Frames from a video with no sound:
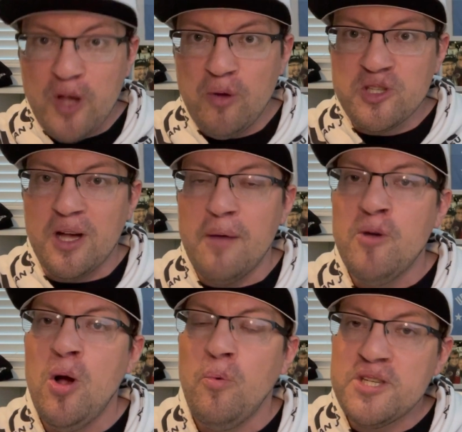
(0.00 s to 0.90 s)
those
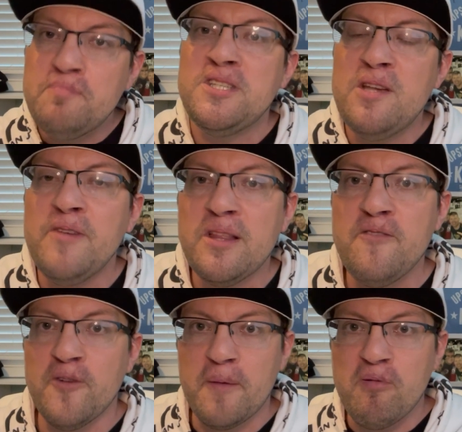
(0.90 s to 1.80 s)
up was
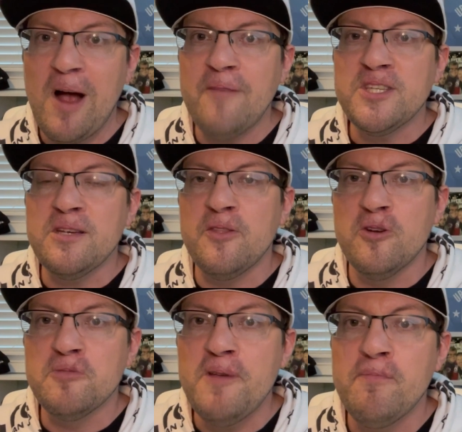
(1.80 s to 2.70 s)
specifically for the privacy of
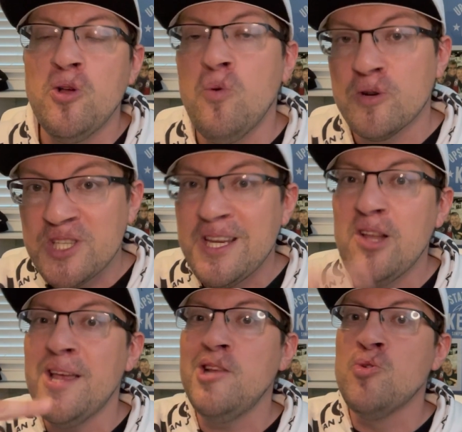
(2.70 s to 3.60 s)
those people who are
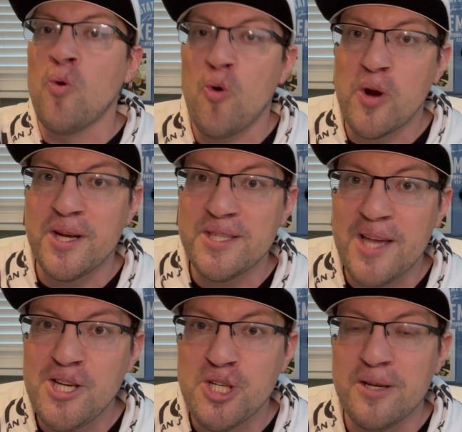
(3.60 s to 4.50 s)
still in your
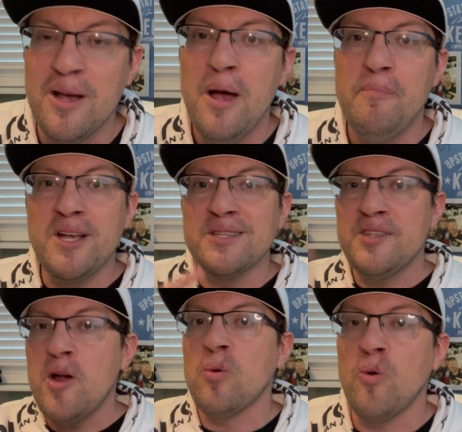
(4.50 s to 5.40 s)
organization,
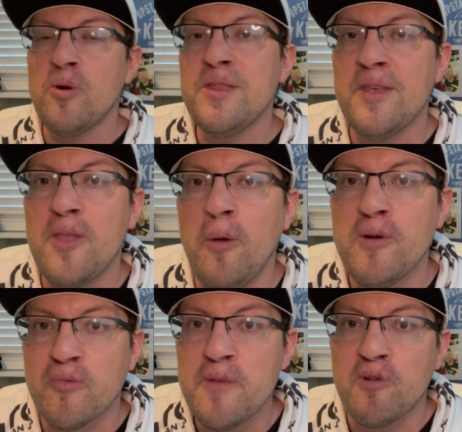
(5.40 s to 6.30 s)
because they're worried that there'll
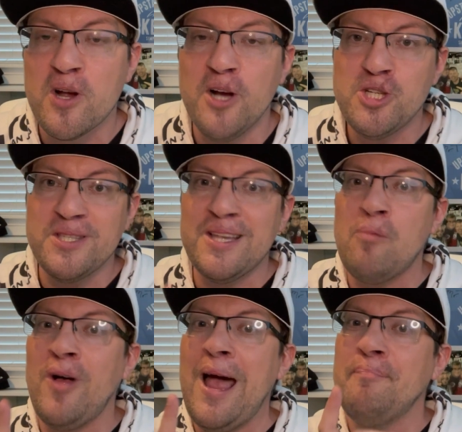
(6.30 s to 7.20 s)
be repercussions
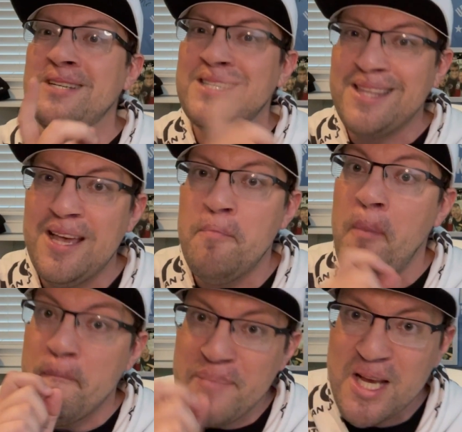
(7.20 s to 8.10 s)
that will happen to
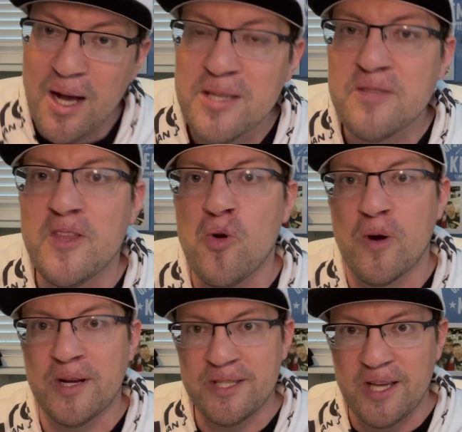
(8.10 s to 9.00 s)
them because of the
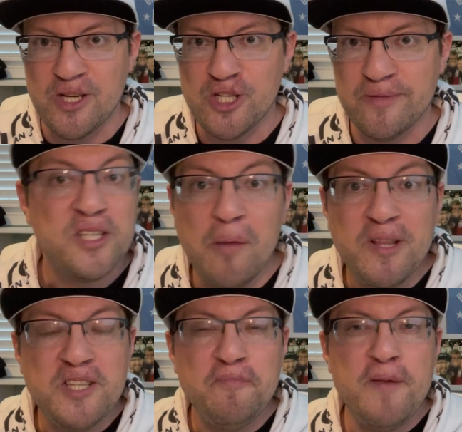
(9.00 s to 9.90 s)
organization. Some
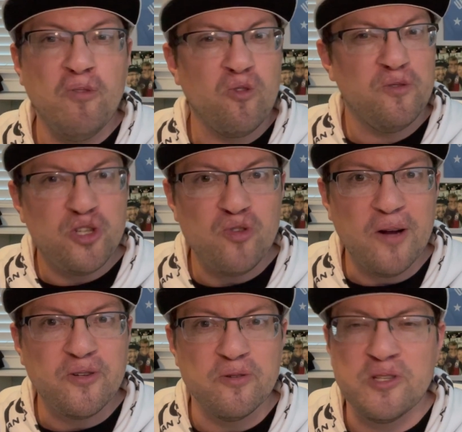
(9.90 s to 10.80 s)
of these people are
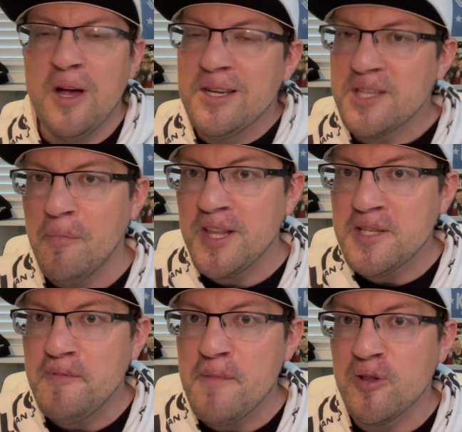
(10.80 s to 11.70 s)
instructors. Some of
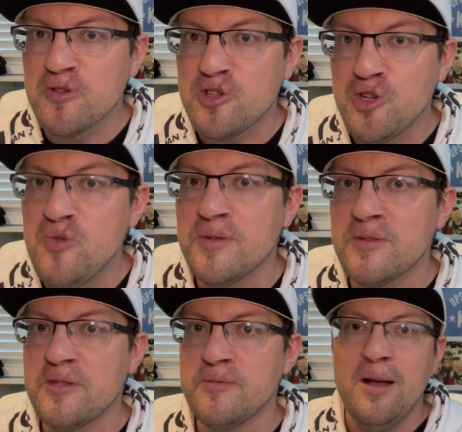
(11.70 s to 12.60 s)
these people are students.